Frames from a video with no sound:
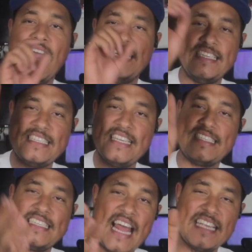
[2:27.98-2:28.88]
and it
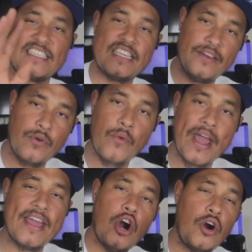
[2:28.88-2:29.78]
says slash
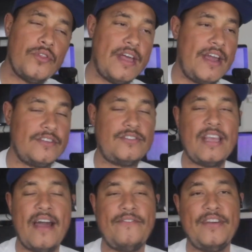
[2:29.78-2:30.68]
giveaway. Go there to
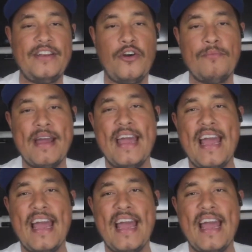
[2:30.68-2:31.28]
that video, man.